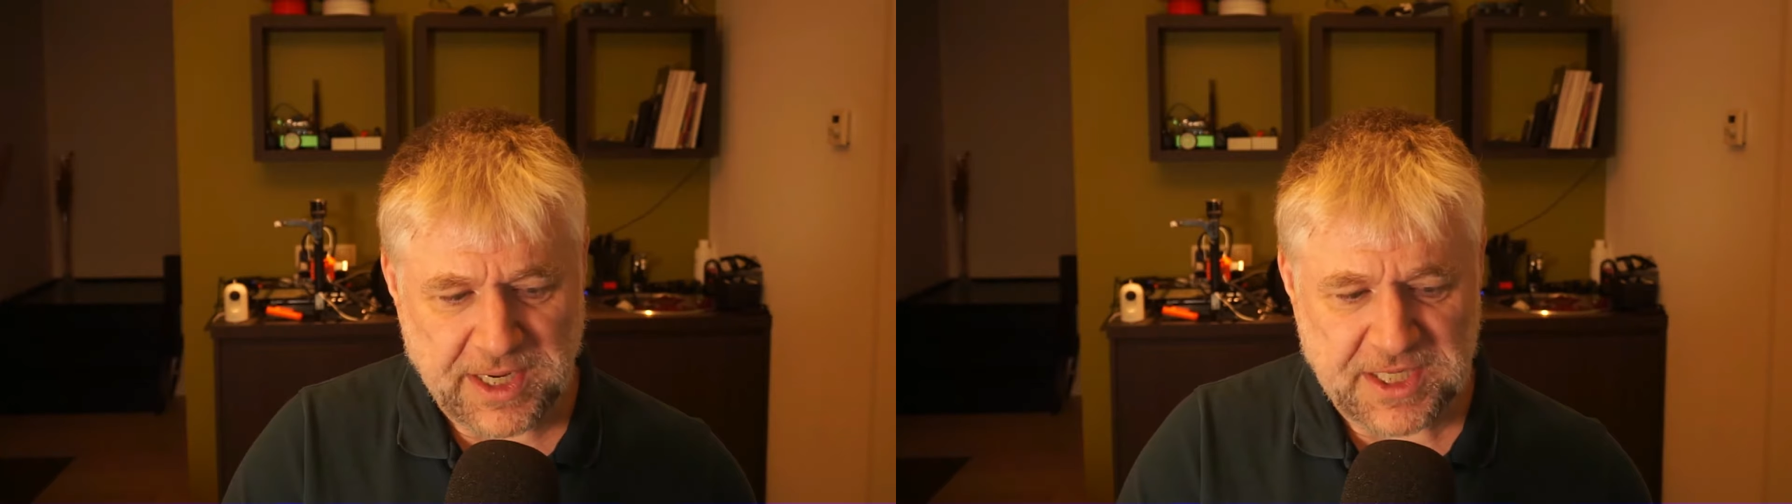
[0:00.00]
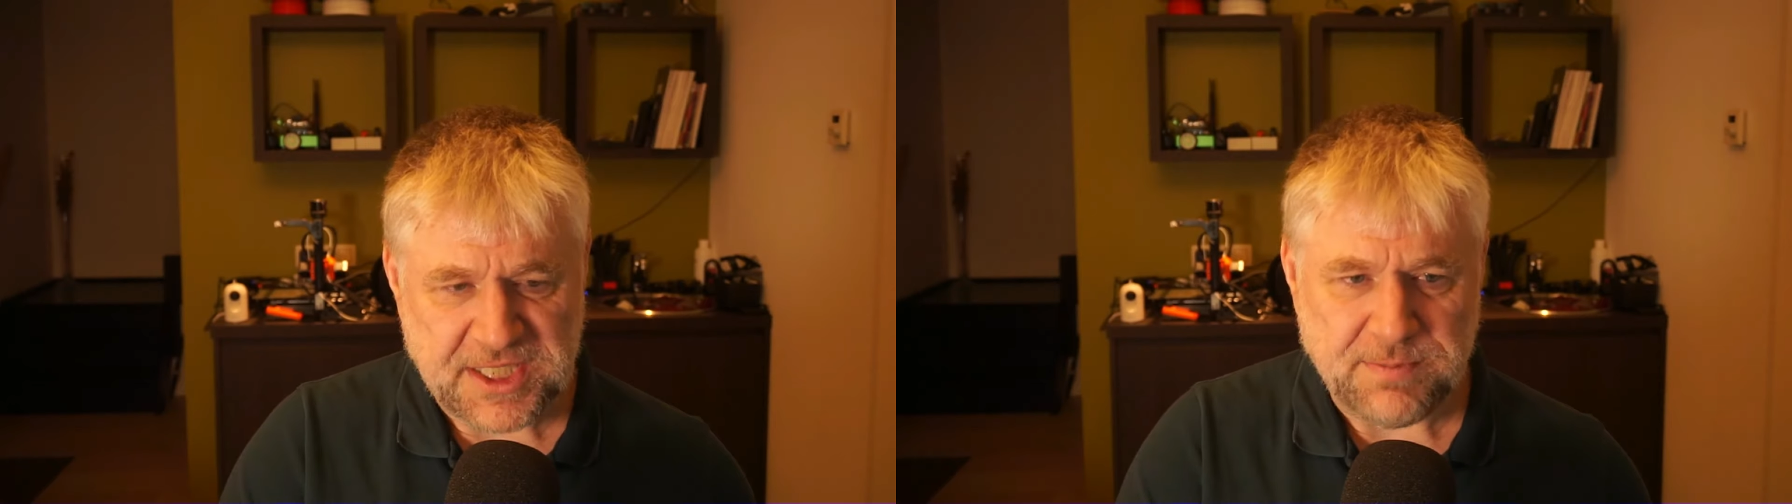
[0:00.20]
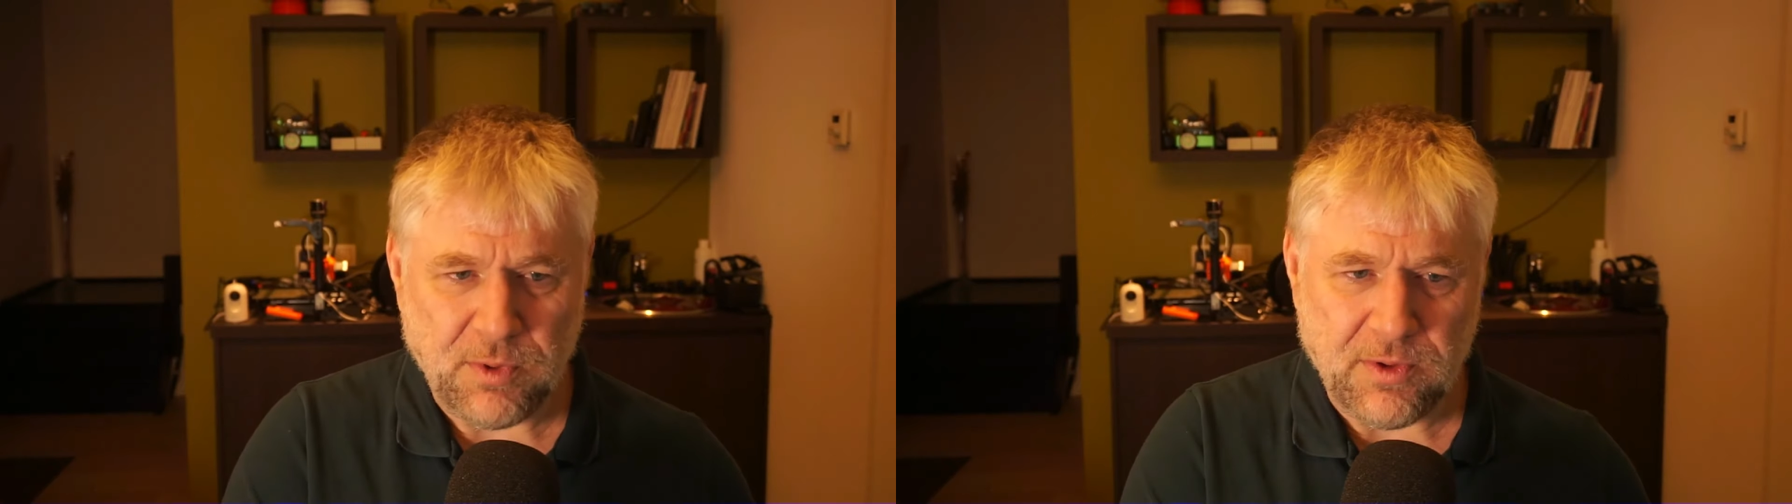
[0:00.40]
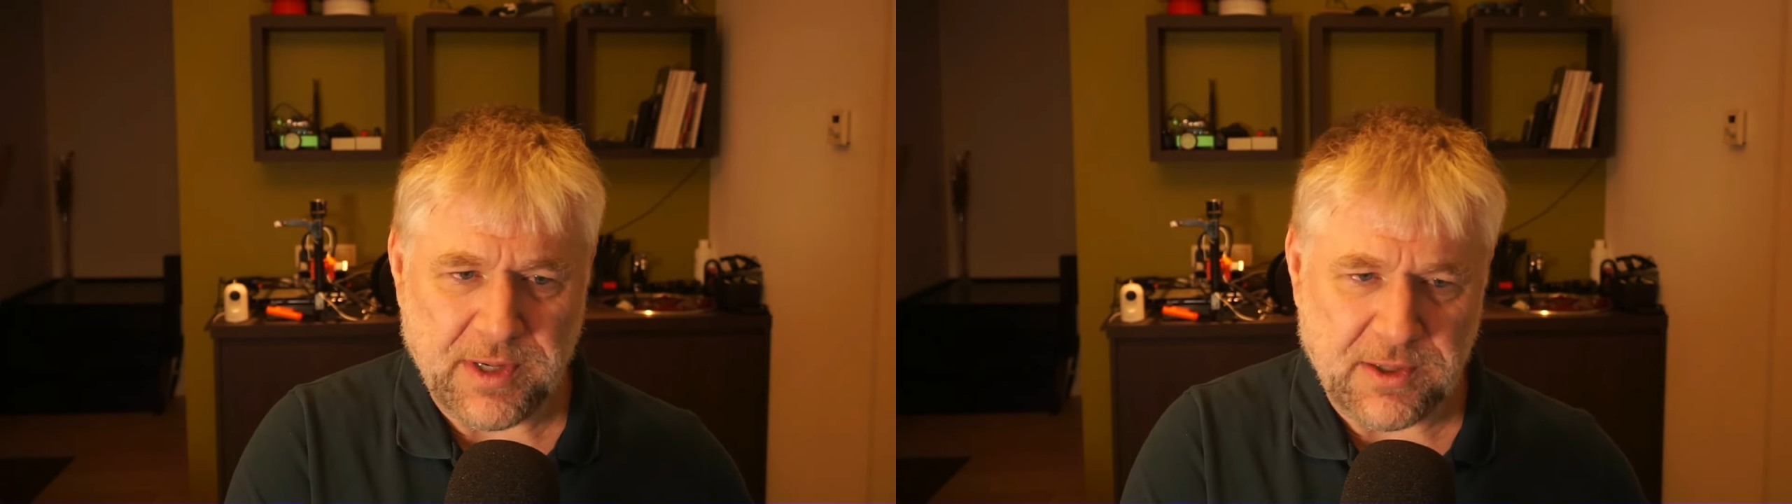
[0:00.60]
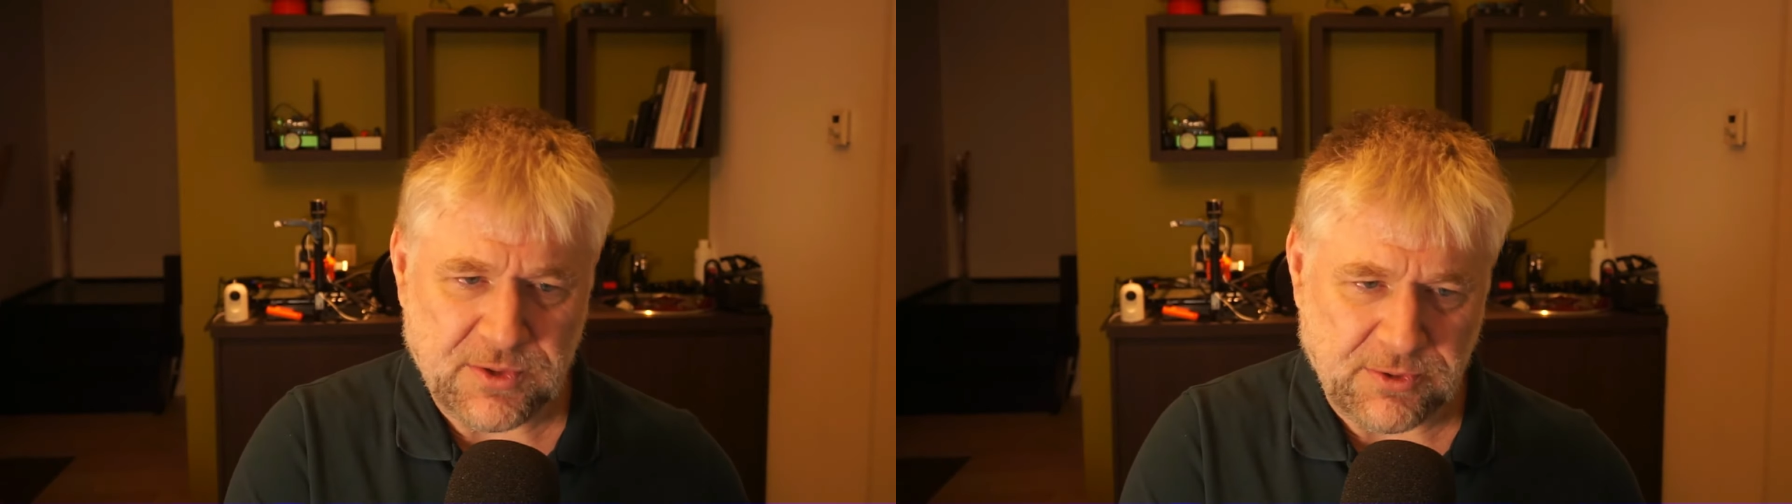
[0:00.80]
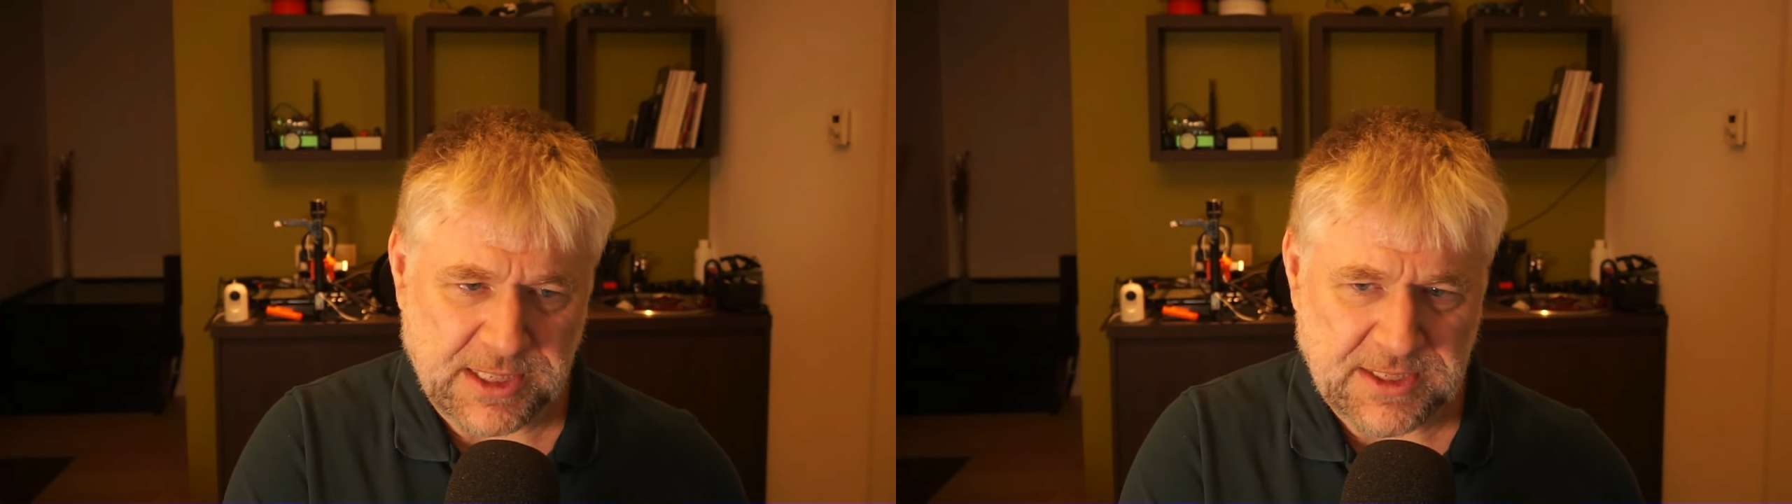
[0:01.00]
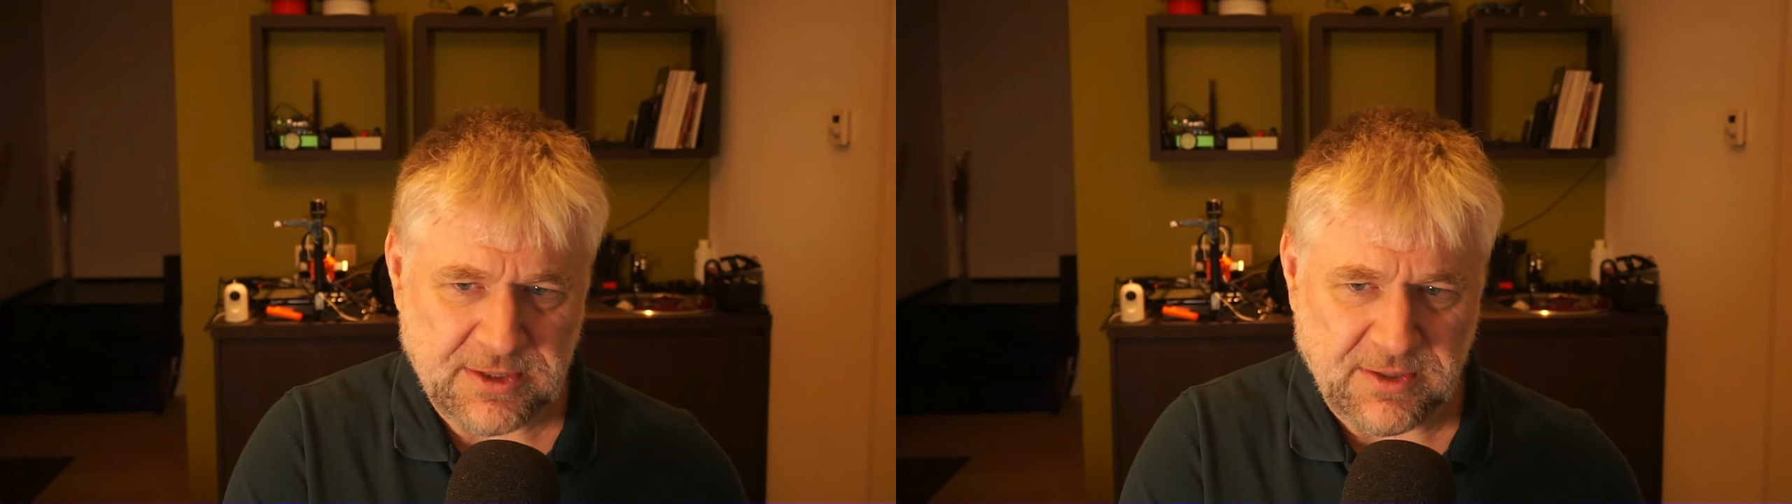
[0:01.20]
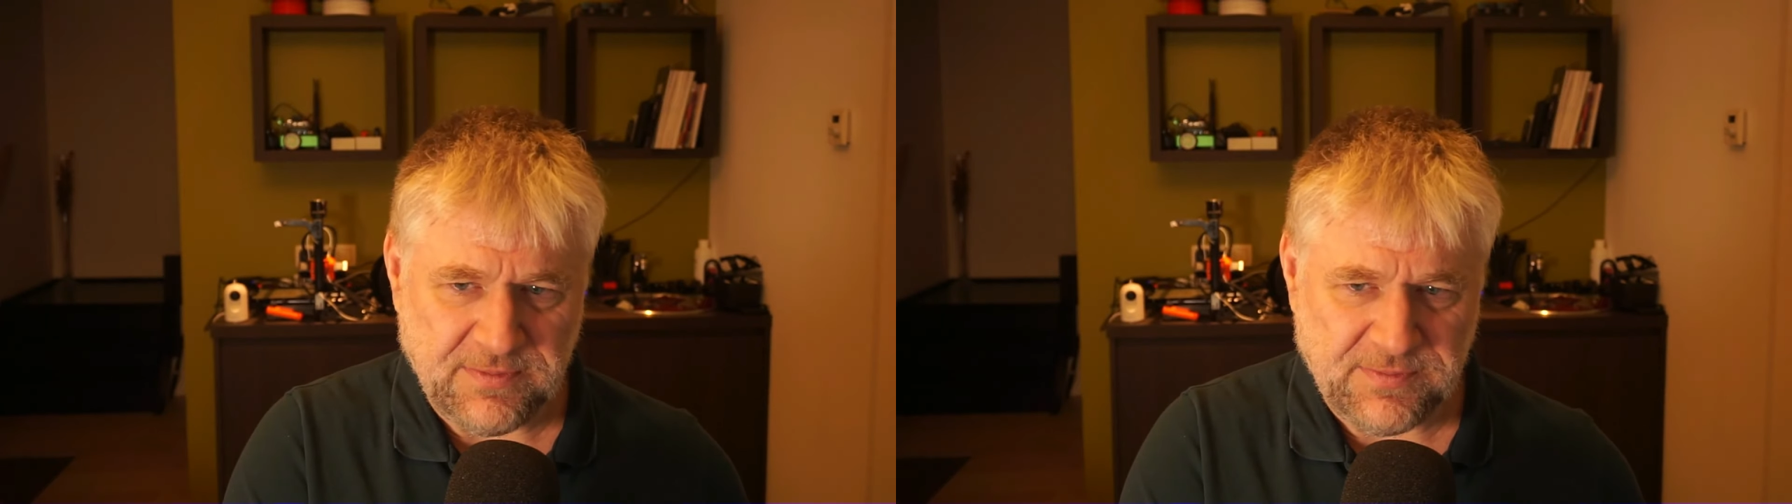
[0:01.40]
exploratory
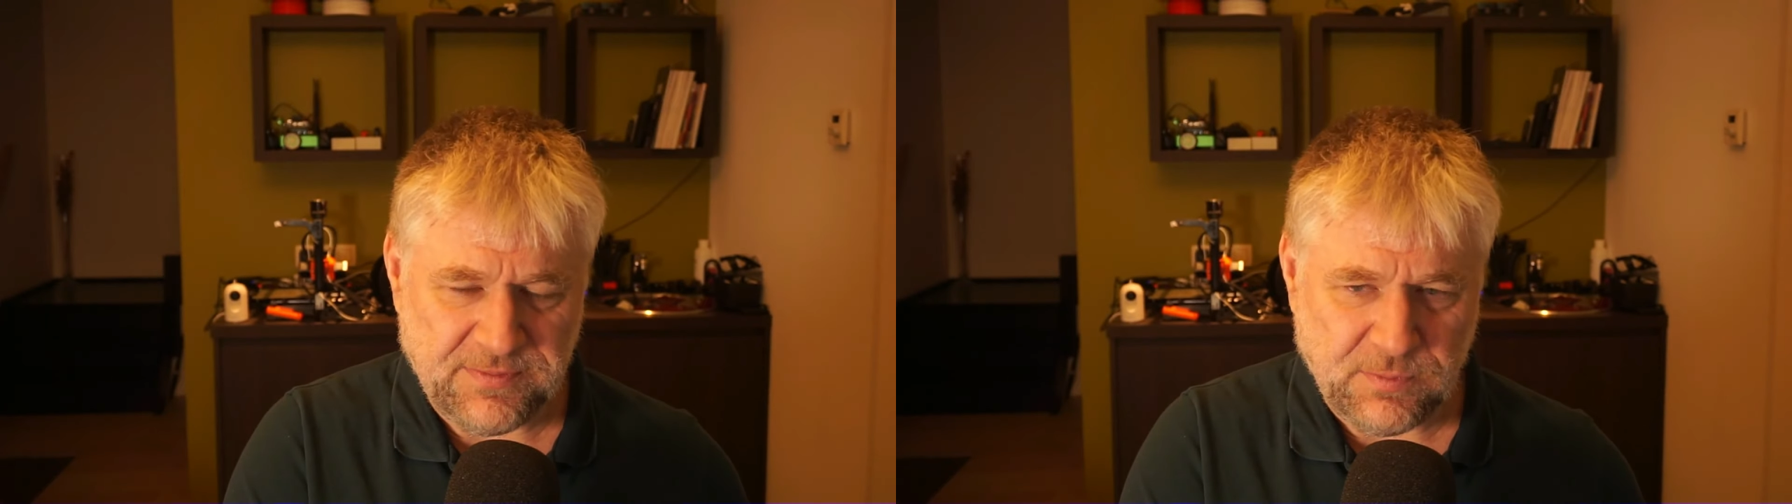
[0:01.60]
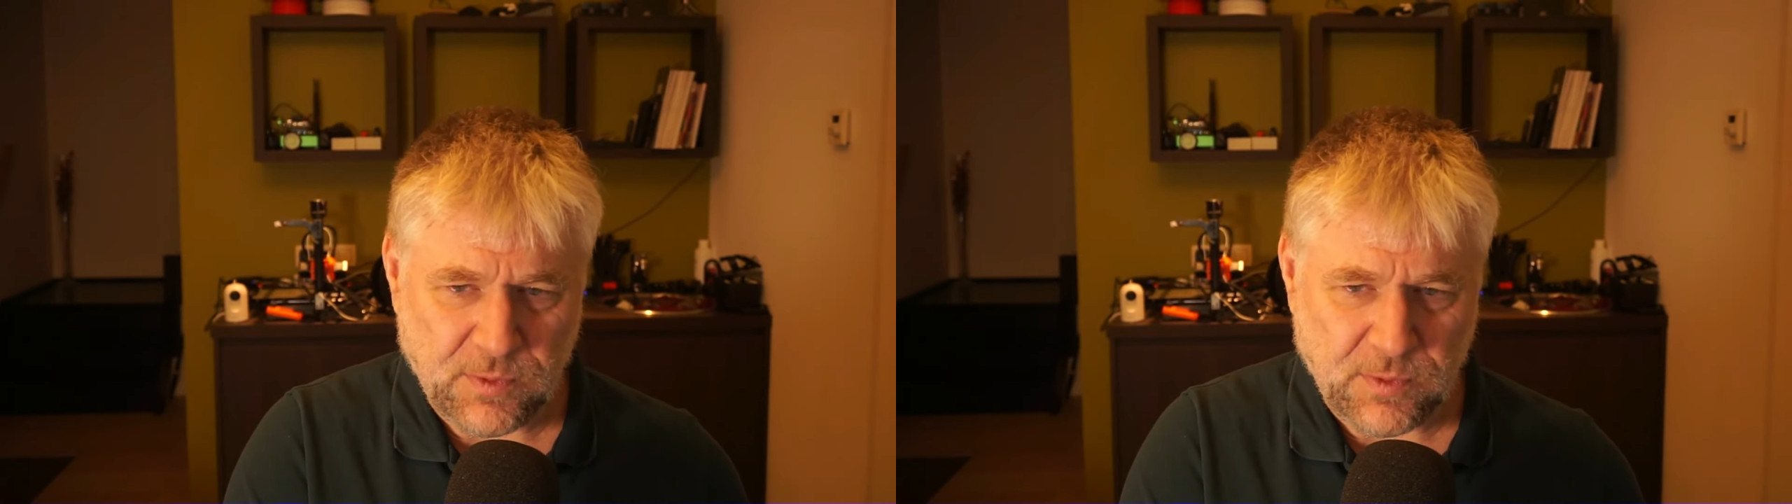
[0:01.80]
stuff